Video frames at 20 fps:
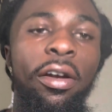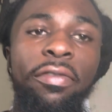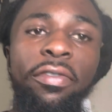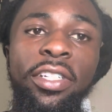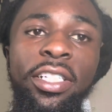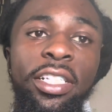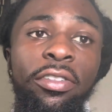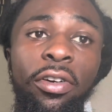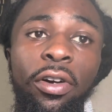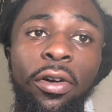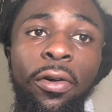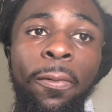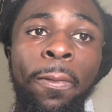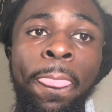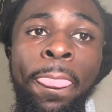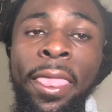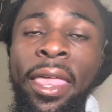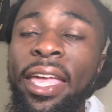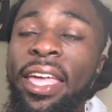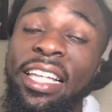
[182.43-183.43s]
from zero.
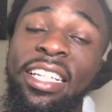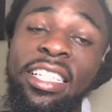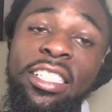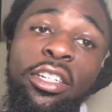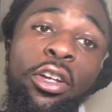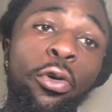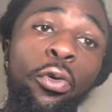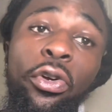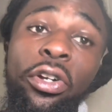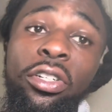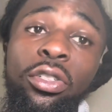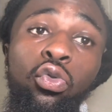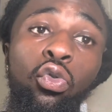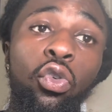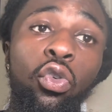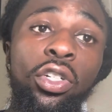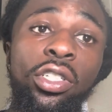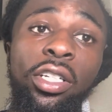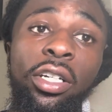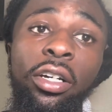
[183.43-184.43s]
It's nowhere else
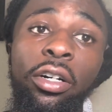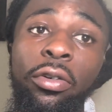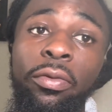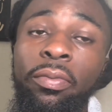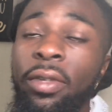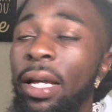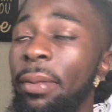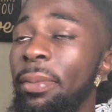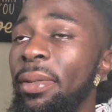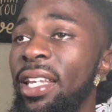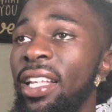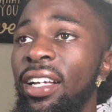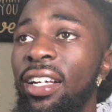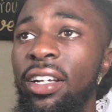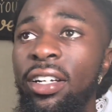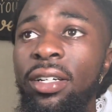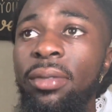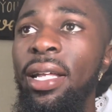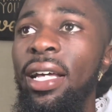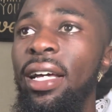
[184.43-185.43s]
for it to go. I mean, it could
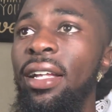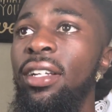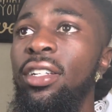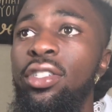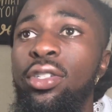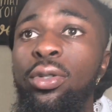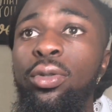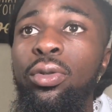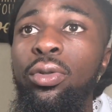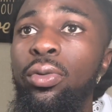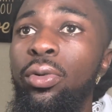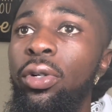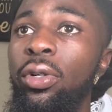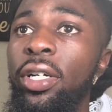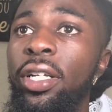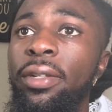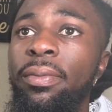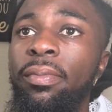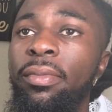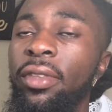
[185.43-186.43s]
come down to two,
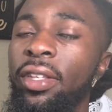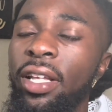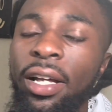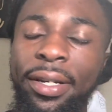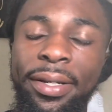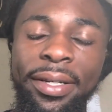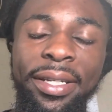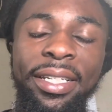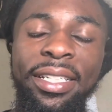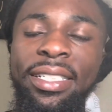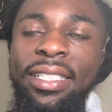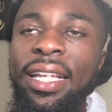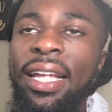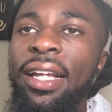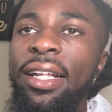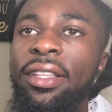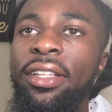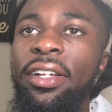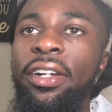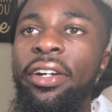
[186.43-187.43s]
one, this, that,
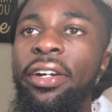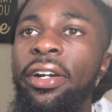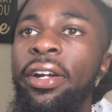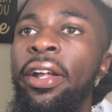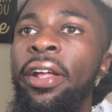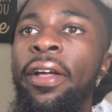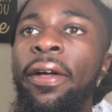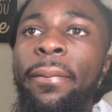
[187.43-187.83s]
and third.